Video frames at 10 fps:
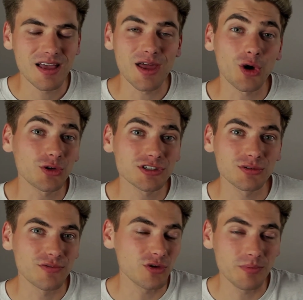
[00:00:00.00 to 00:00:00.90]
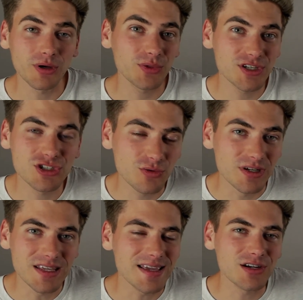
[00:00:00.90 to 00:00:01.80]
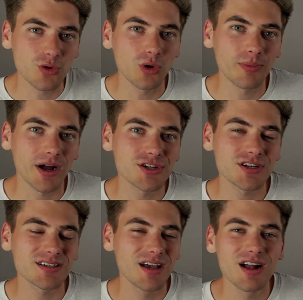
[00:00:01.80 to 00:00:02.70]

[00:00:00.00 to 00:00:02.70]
And also, if you build these unique and cool projects,